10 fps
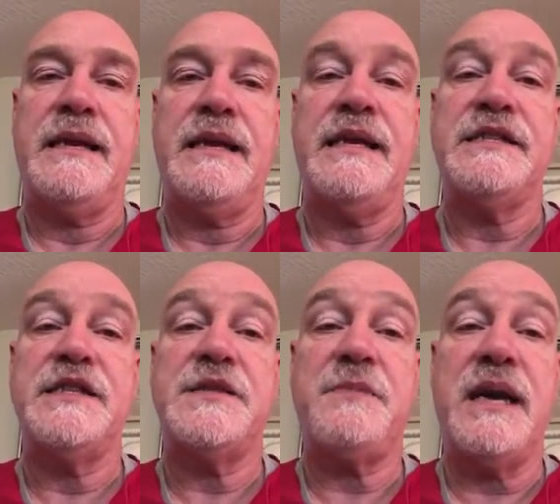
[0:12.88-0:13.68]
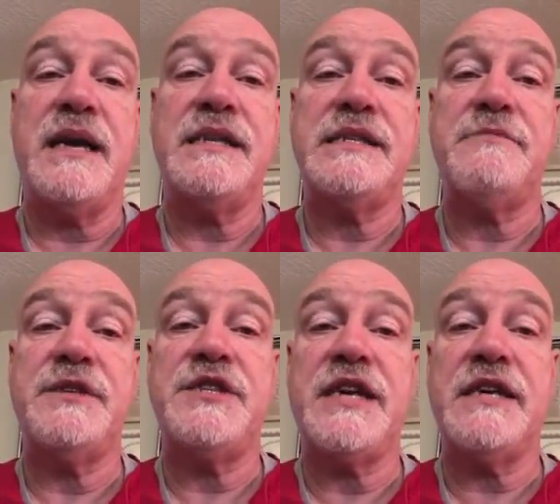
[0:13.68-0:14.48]
He is despised and
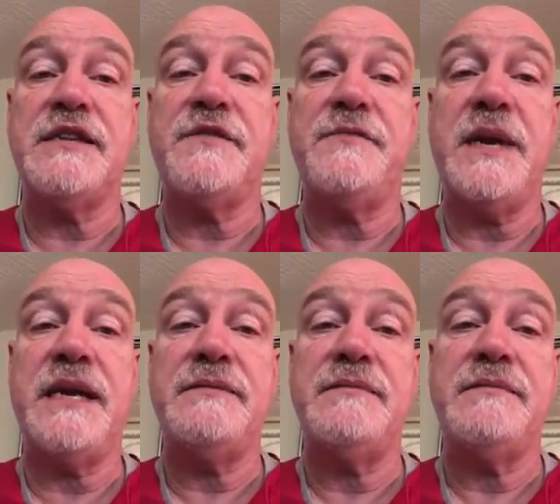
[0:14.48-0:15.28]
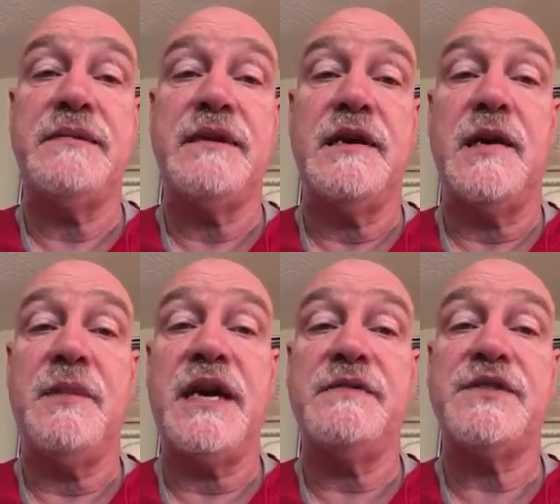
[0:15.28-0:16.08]
rejected of men, a
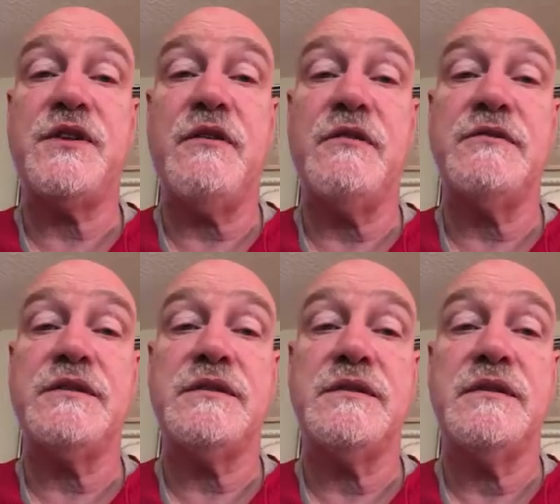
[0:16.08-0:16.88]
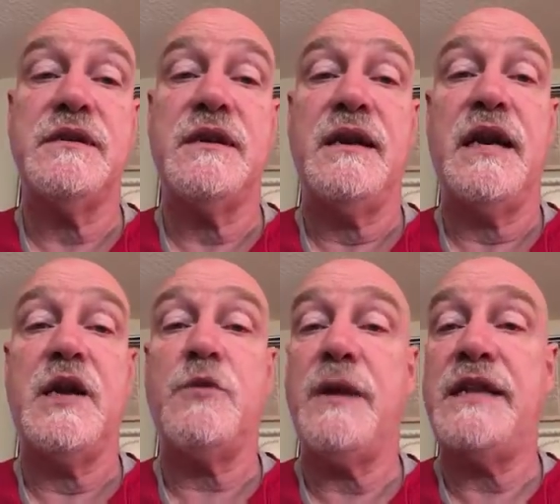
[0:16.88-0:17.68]
man of sorrows, and
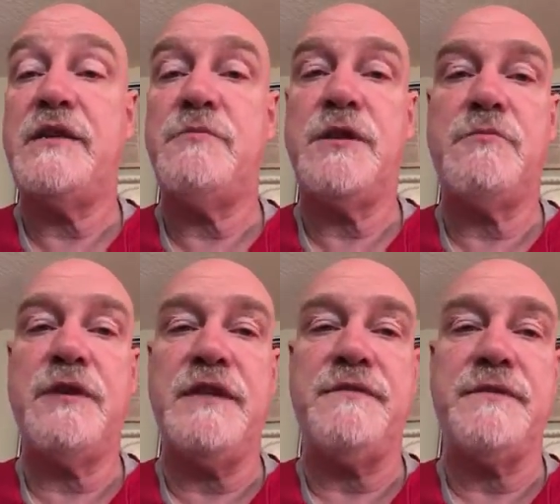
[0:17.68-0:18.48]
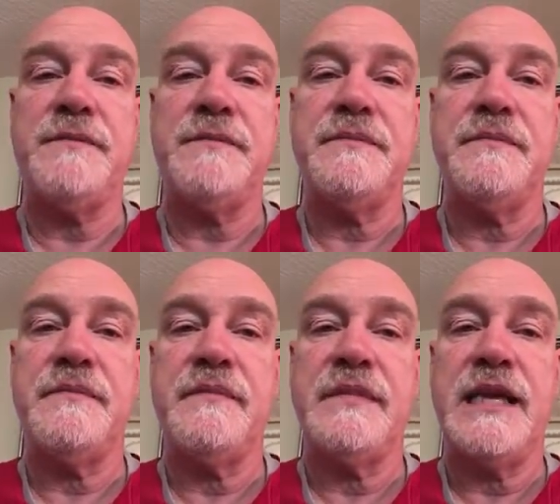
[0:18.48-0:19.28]
acquainted with grief.
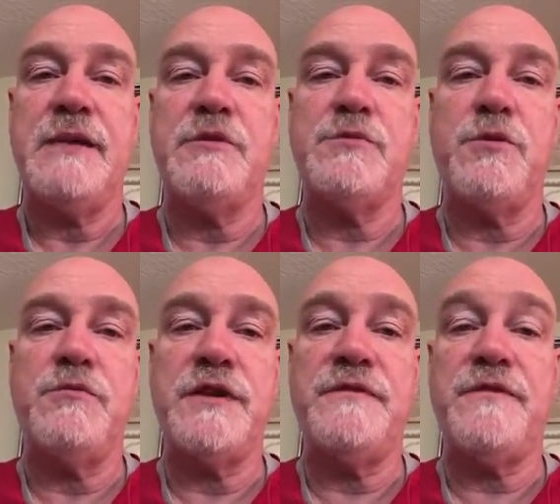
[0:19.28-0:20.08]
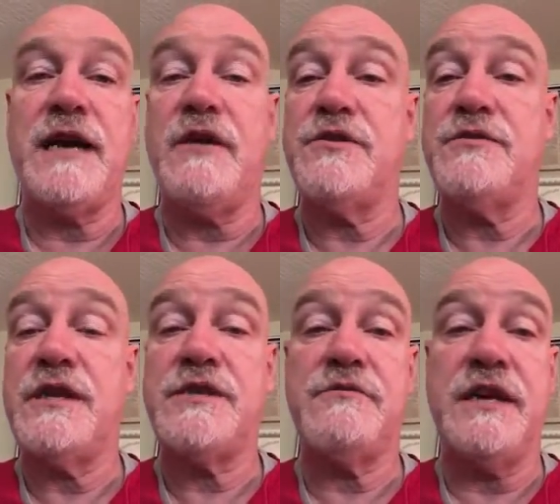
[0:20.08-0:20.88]
He was wounded for our
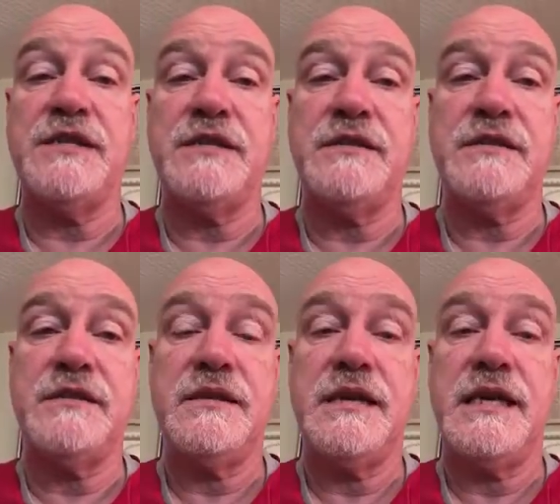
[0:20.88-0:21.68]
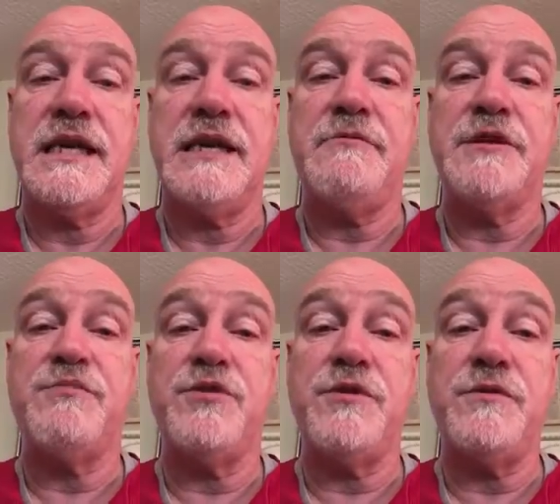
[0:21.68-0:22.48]
transgressions. He was
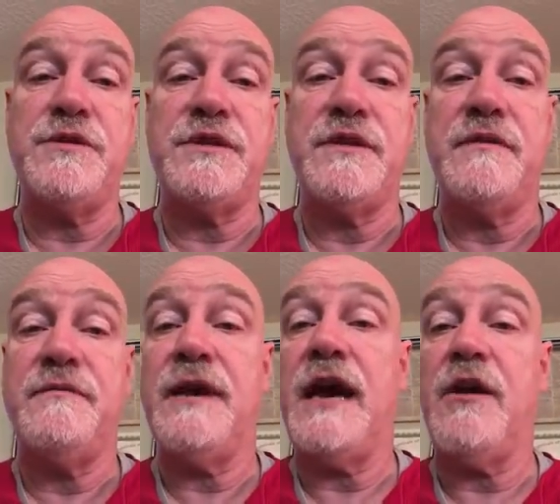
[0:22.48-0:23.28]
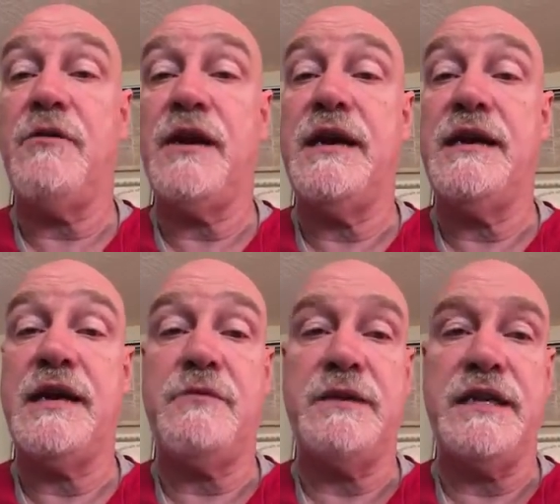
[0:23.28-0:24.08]
bruised for our
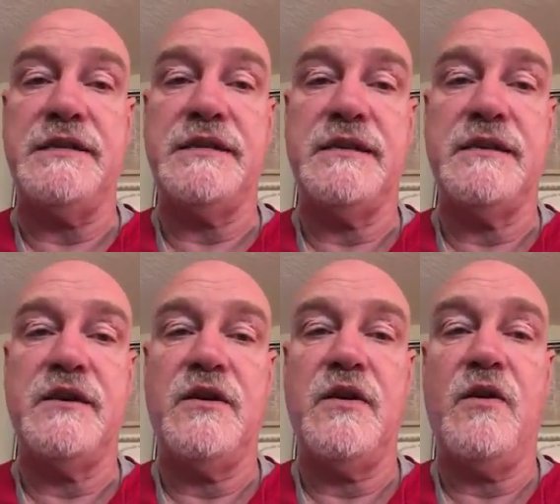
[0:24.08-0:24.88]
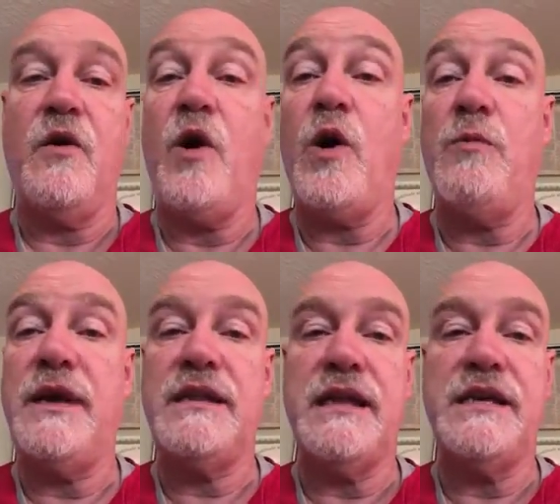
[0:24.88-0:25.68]
iniquities. All
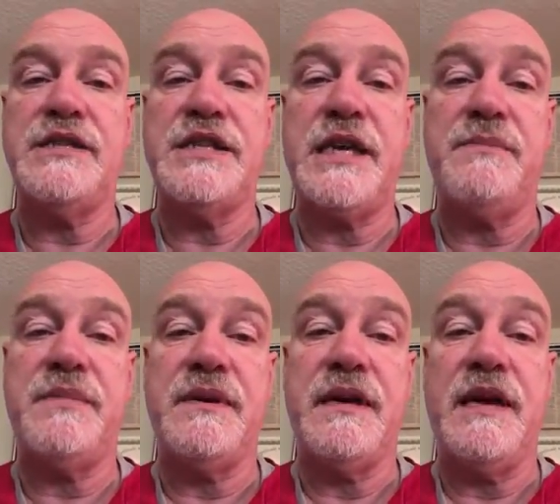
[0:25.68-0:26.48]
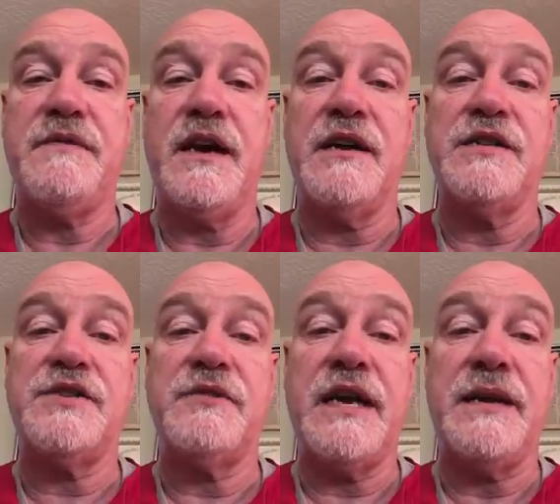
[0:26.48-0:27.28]
we like sheep have gone
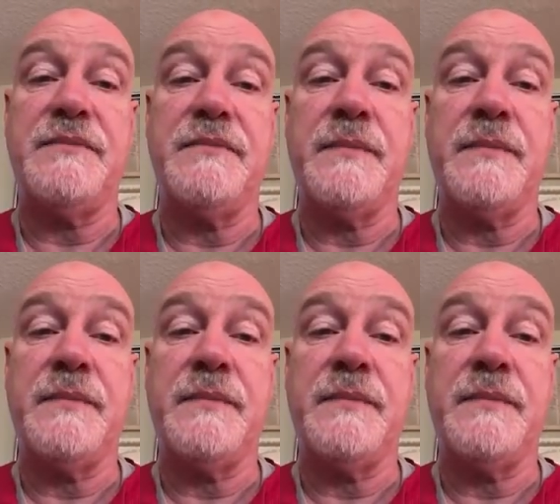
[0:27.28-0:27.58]
astray.